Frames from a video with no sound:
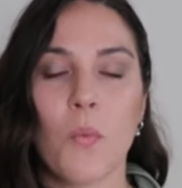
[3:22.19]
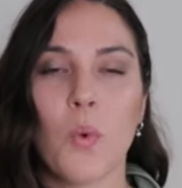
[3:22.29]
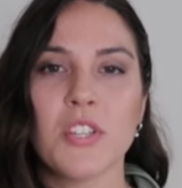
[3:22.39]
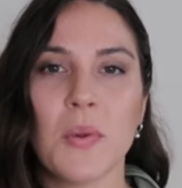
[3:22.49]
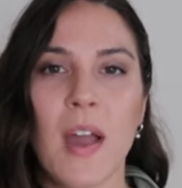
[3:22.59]

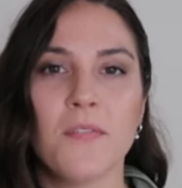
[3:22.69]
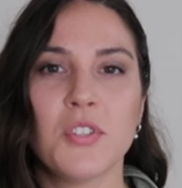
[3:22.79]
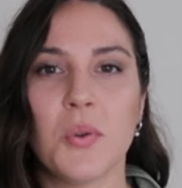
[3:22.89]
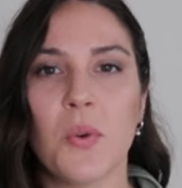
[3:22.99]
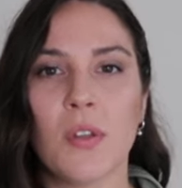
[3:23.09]
Once you have
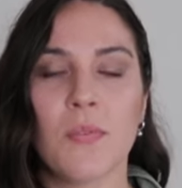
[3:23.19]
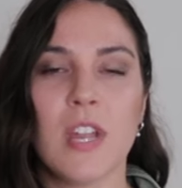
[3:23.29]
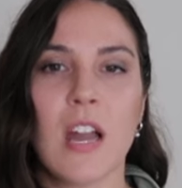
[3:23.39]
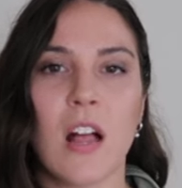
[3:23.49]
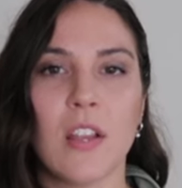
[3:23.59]
two or
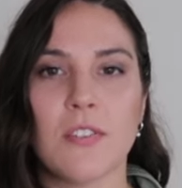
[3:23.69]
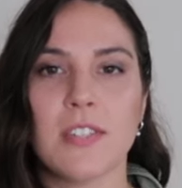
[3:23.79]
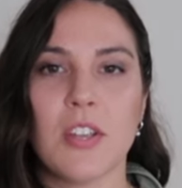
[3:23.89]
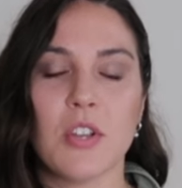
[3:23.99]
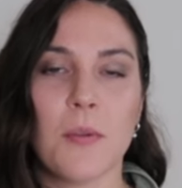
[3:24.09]
three colors
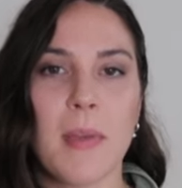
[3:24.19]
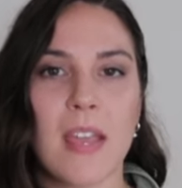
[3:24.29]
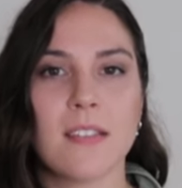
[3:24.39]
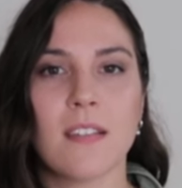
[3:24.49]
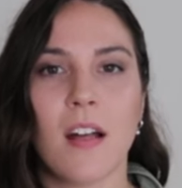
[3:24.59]
in your
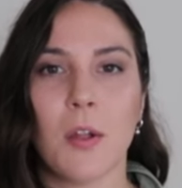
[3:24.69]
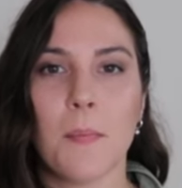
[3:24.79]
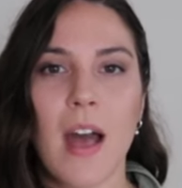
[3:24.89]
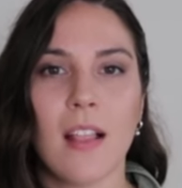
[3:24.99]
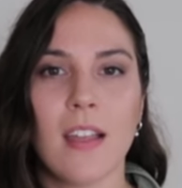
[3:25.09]
base color
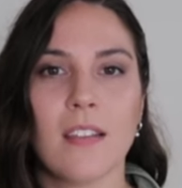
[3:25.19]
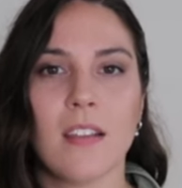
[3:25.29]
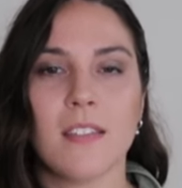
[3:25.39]
palette